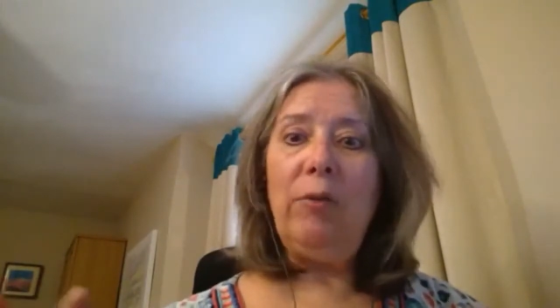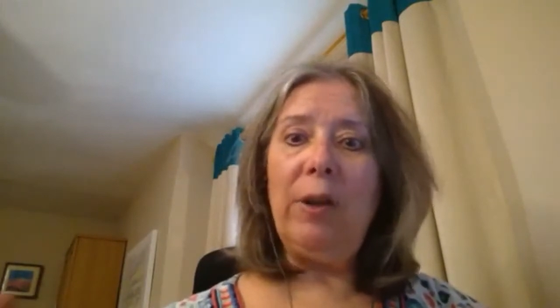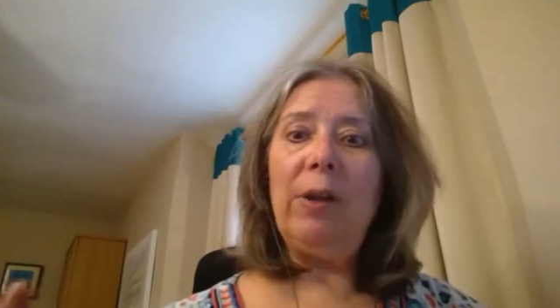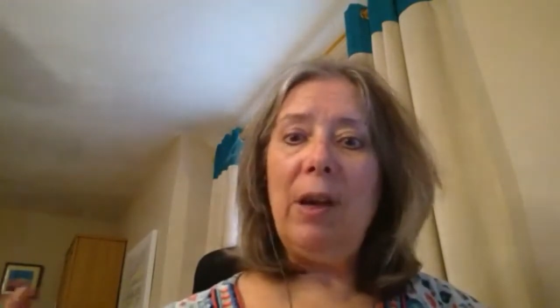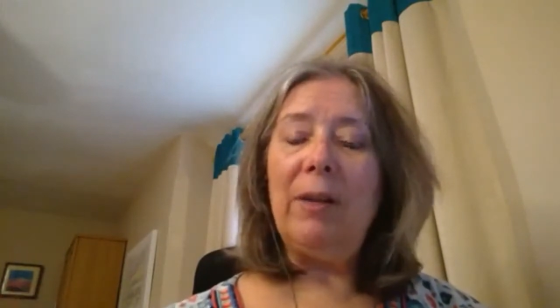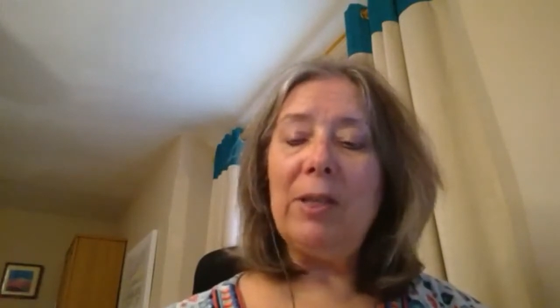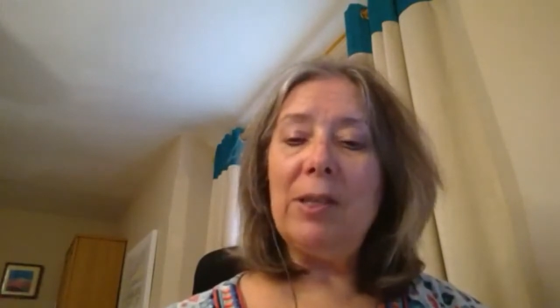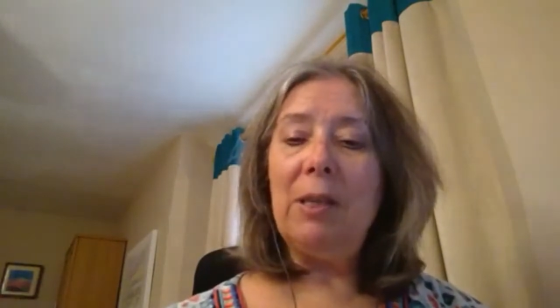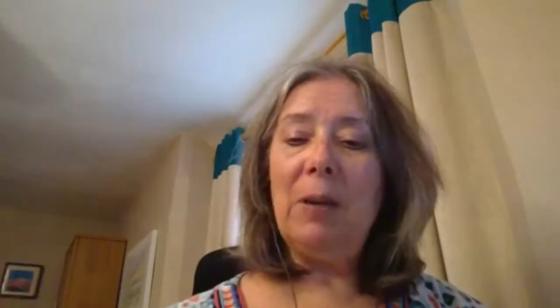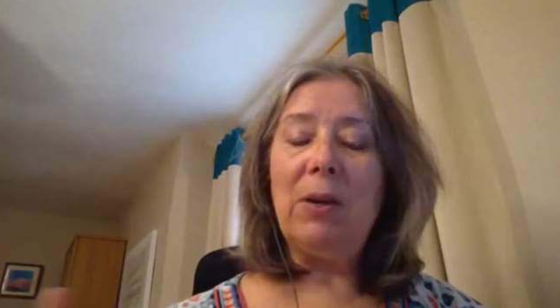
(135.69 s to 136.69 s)
very
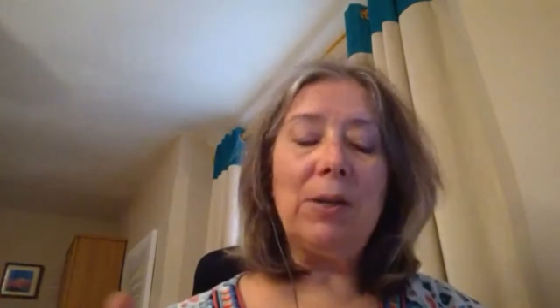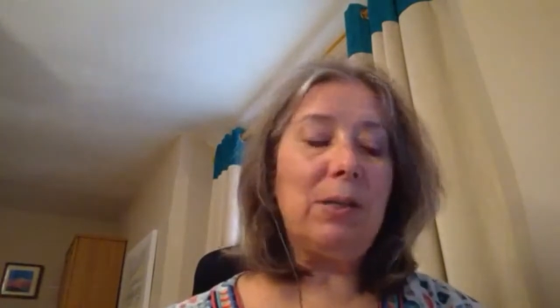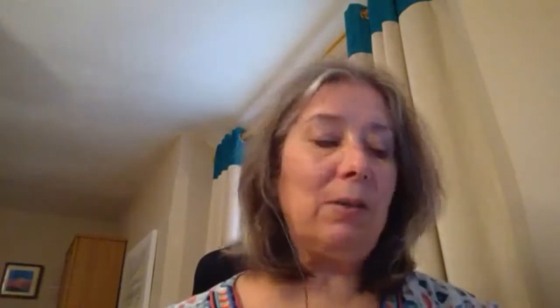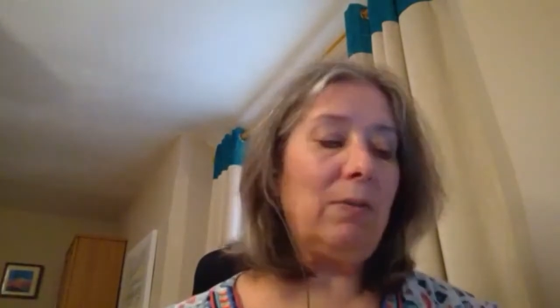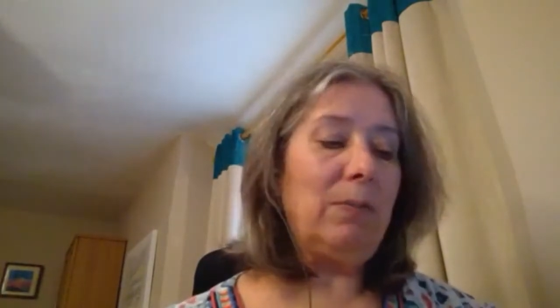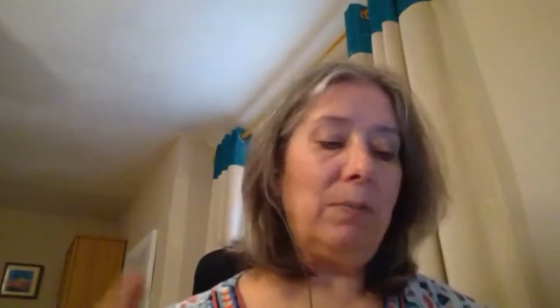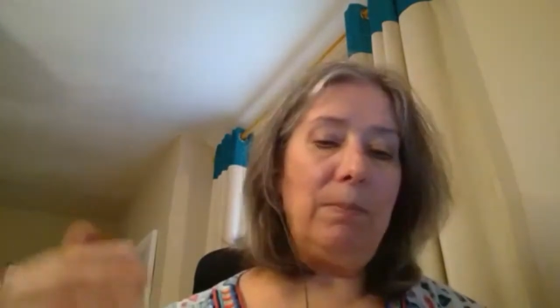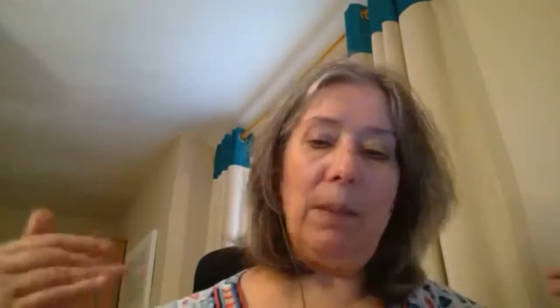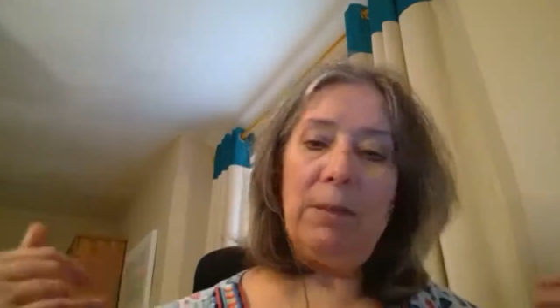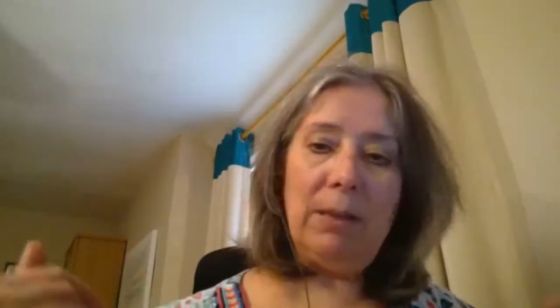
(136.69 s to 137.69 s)
obviously, because of
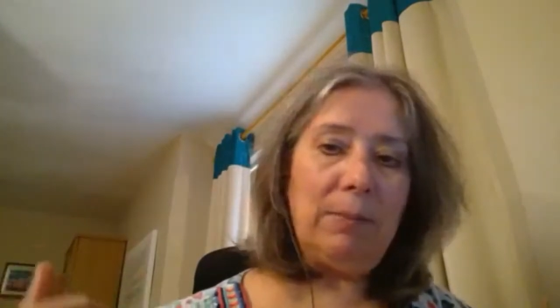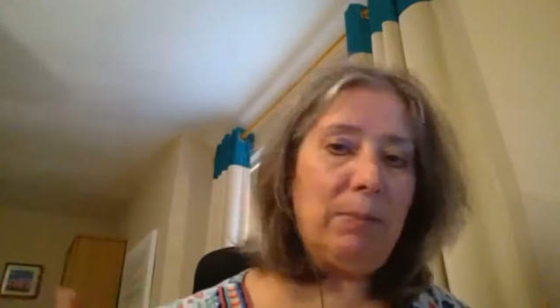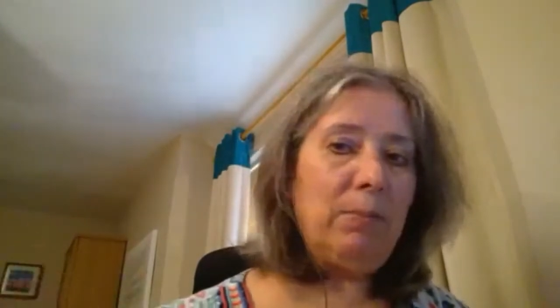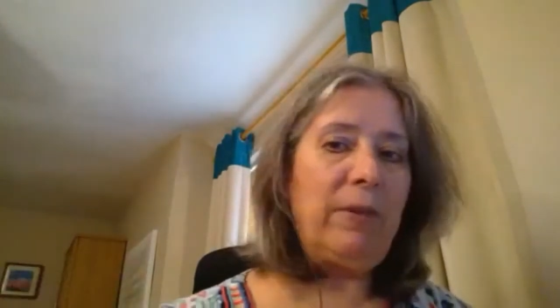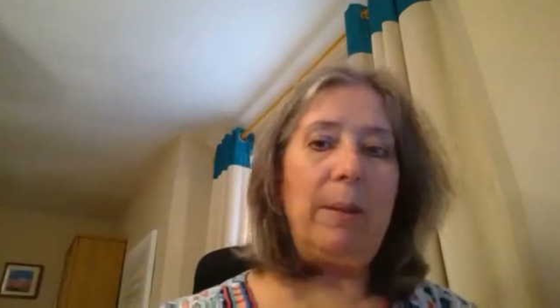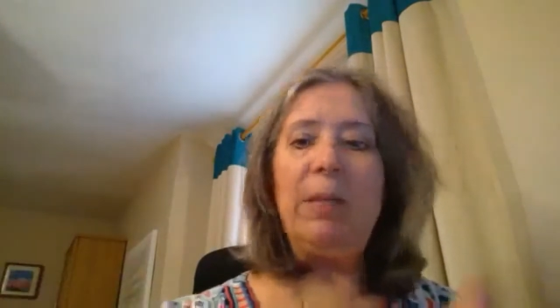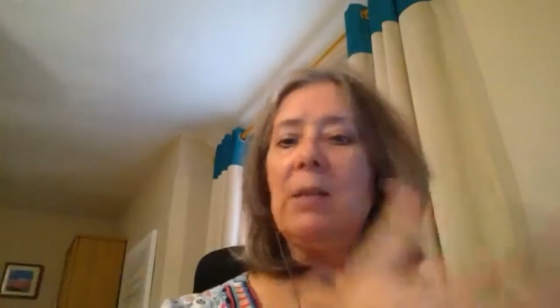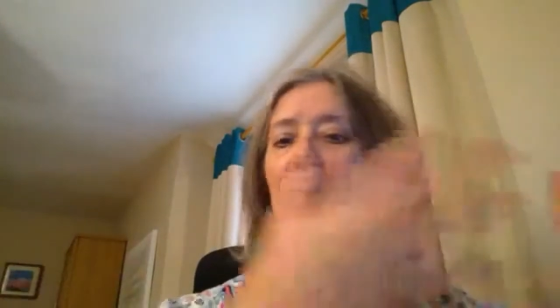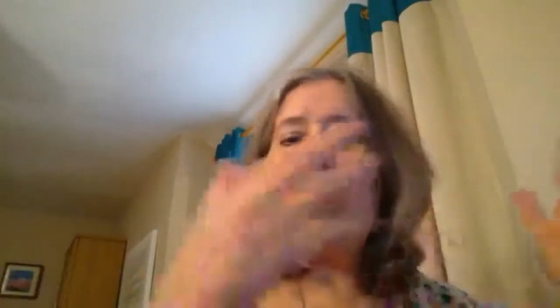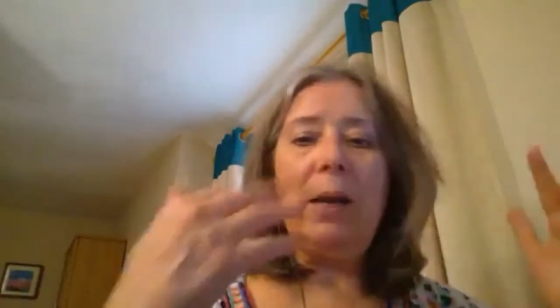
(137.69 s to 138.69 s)
maybe the
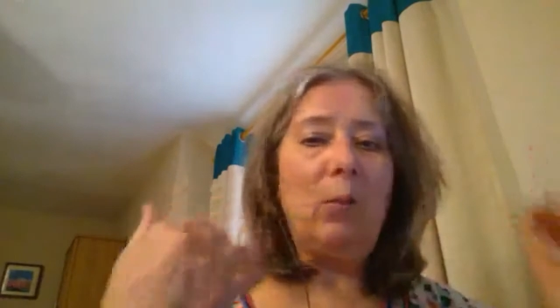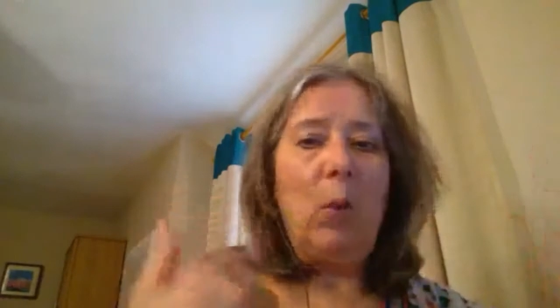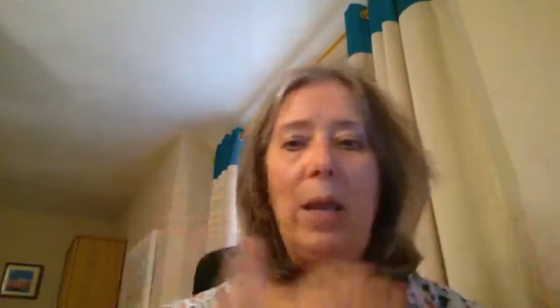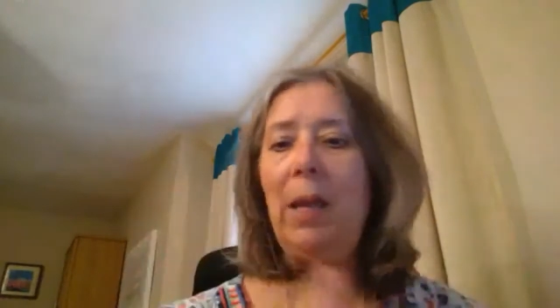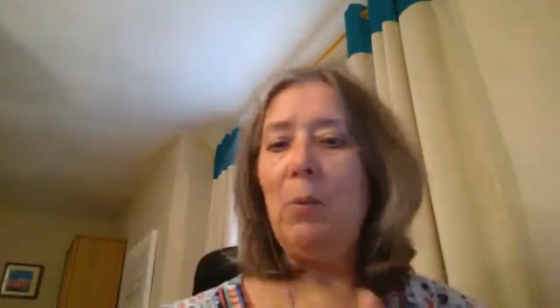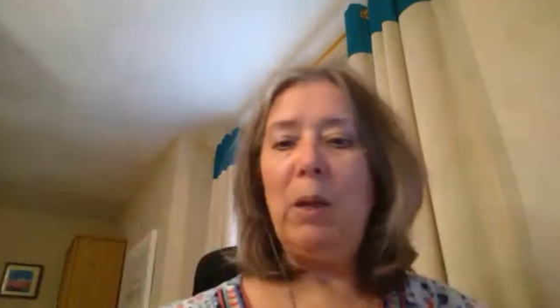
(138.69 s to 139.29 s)
families go back way,